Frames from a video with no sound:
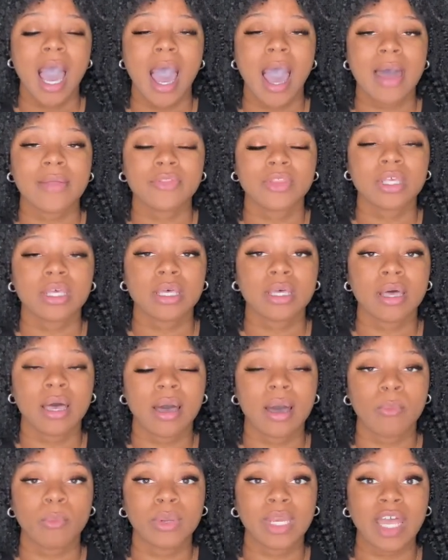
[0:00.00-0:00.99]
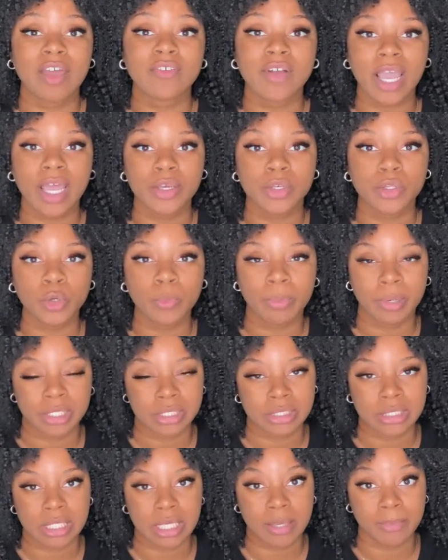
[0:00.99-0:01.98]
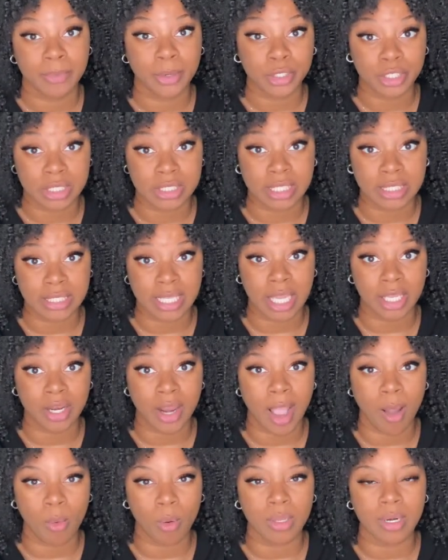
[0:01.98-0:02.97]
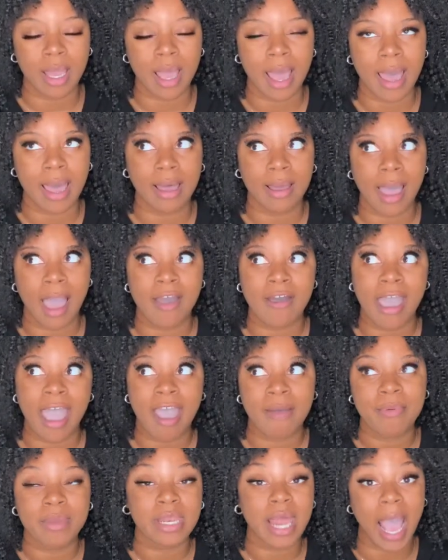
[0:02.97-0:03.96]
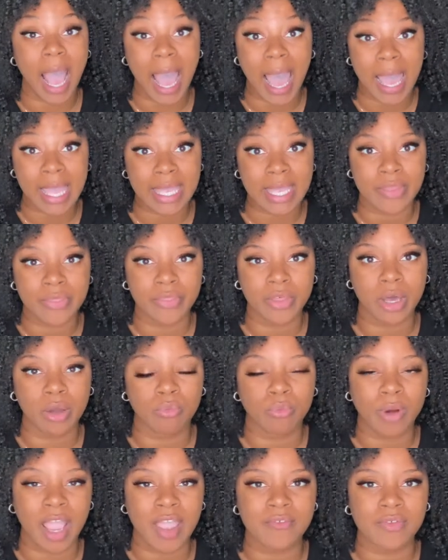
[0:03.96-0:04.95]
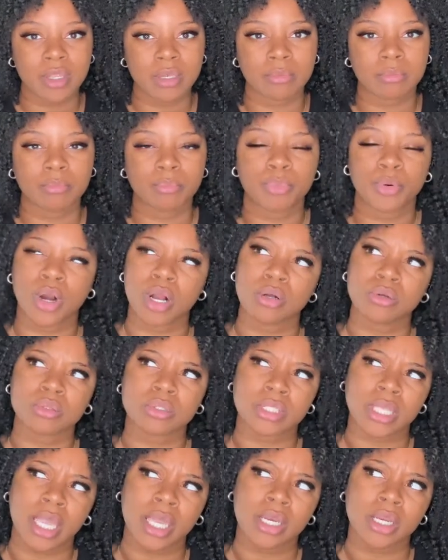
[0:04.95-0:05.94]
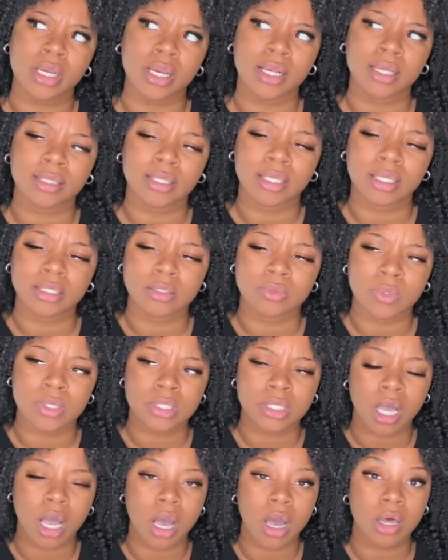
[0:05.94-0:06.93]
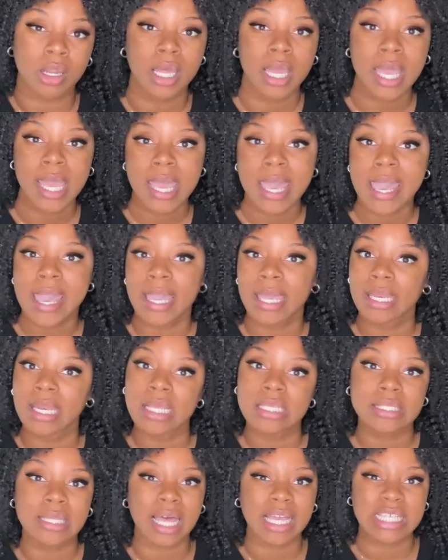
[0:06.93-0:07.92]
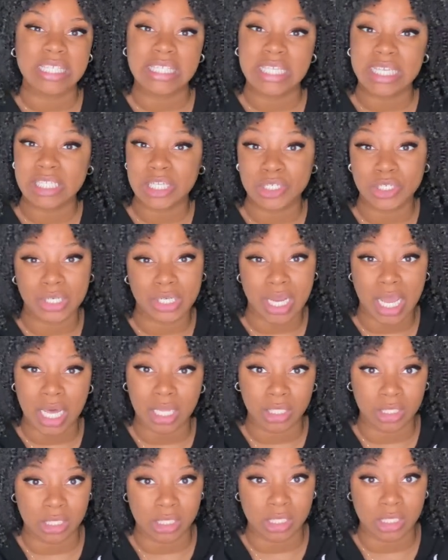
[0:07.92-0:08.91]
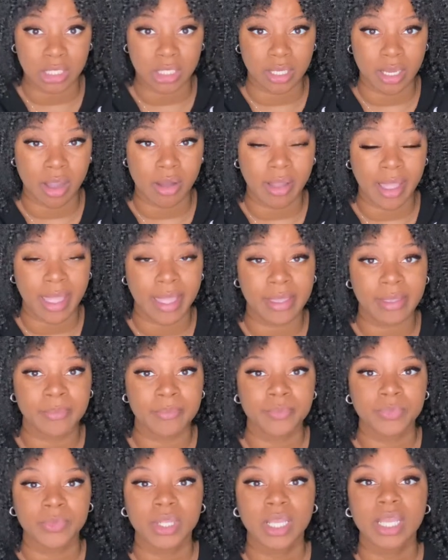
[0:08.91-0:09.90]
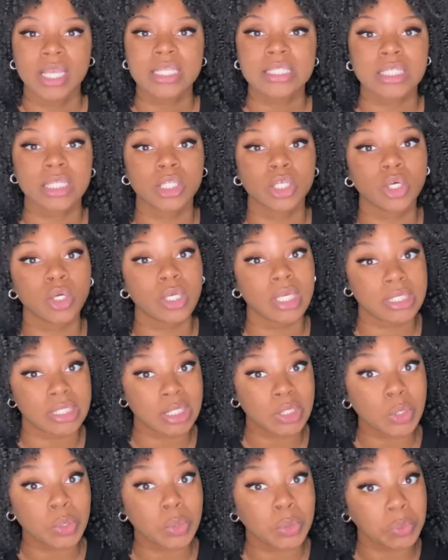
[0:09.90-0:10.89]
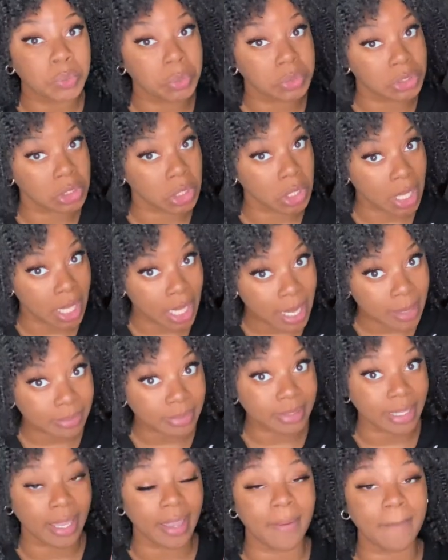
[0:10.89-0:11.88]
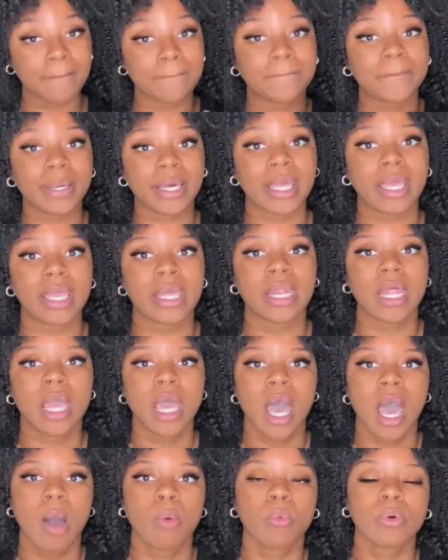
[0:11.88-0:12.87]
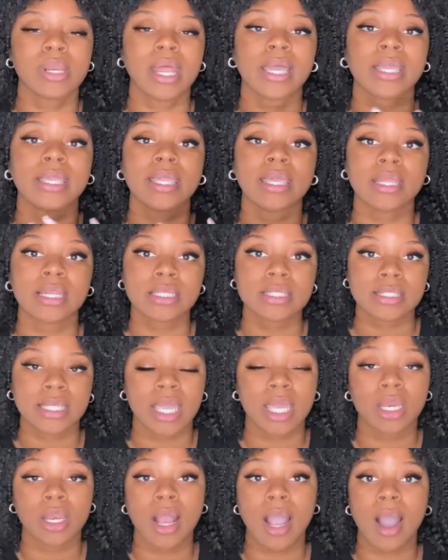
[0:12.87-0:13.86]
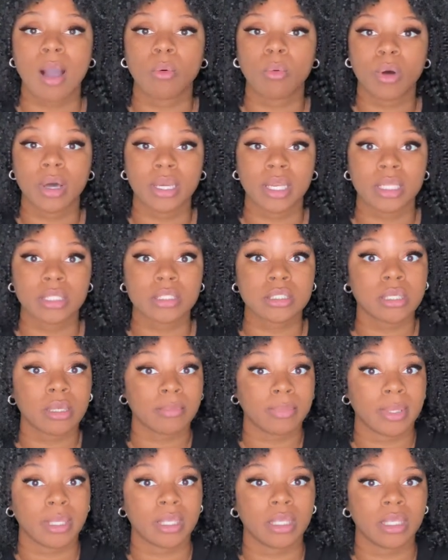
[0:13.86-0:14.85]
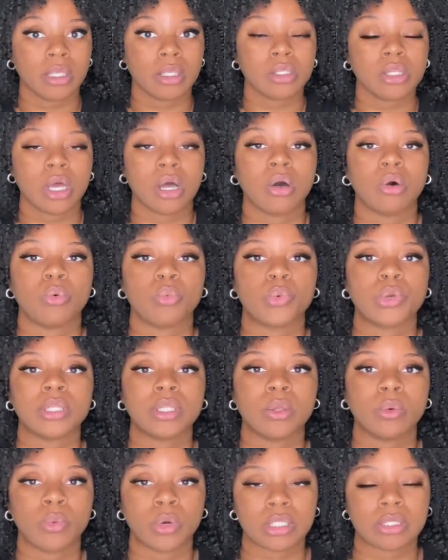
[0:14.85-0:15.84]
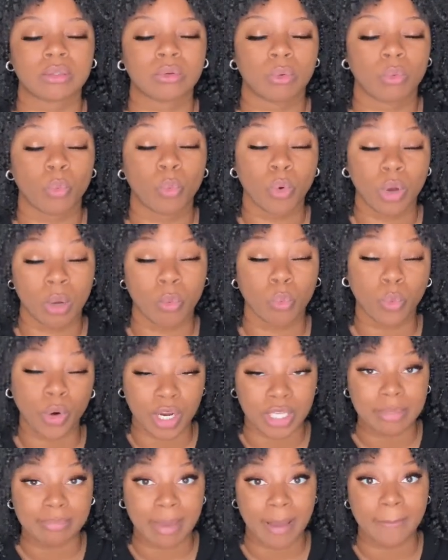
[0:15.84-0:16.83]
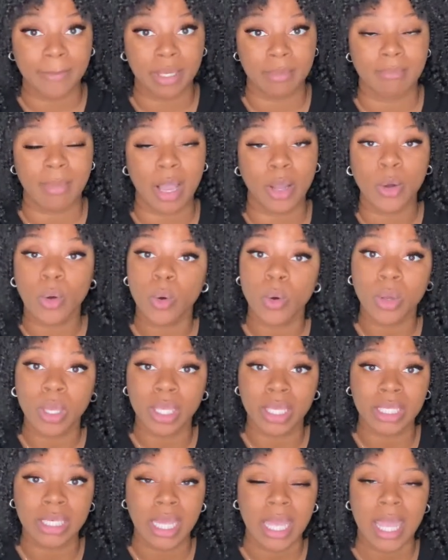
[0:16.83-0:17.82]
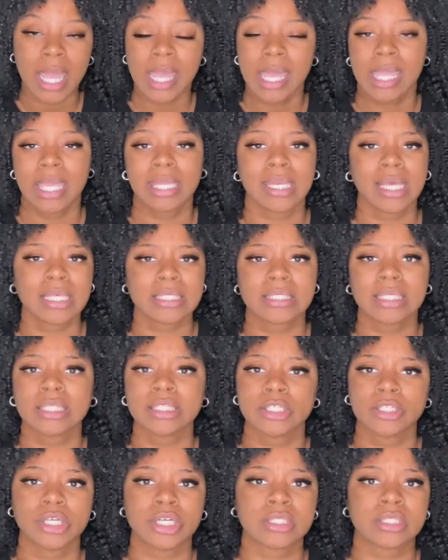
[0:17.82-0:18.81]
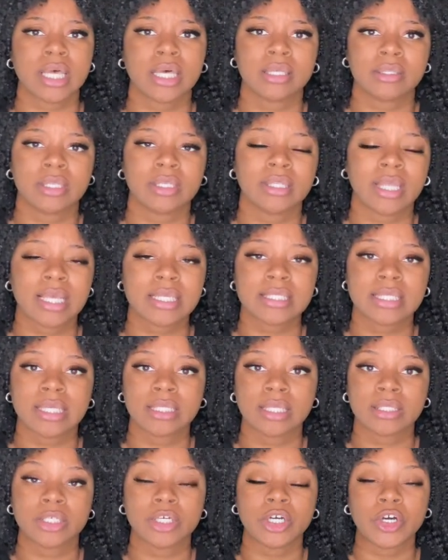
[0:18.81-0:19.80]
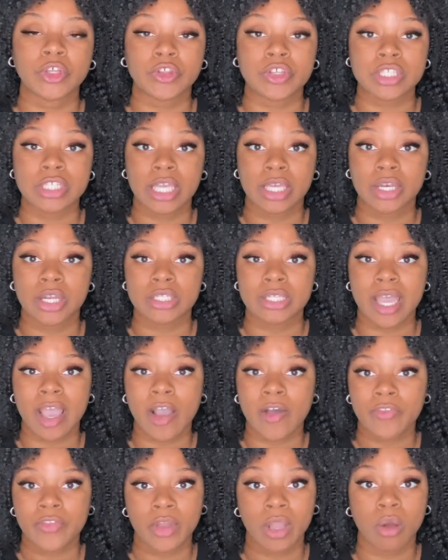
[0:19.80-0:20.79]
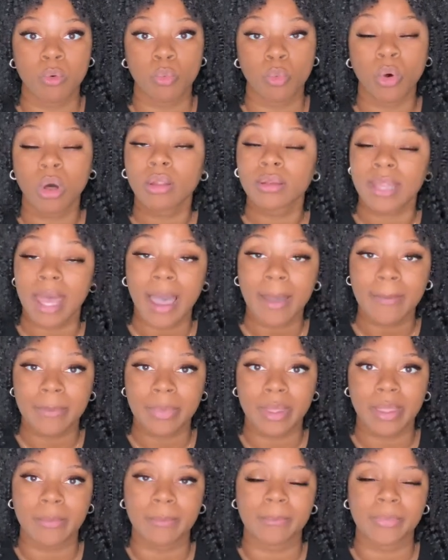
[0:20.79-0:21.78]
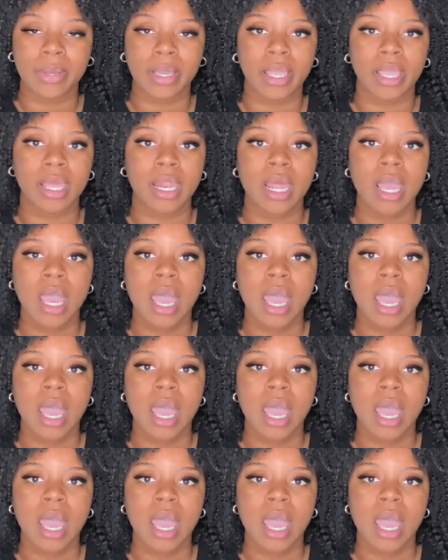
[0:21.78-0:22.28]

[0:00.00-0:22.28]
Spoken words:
whenever I do purchase a scanner, I have been eyeing the Raven Pro scanner, I think it's what it's called, and it's like $600. Okay, it's a little up there, but when I get a scanner, I want it to be, you know, really worth my coin. And not saying that the other scanners out there will not be, but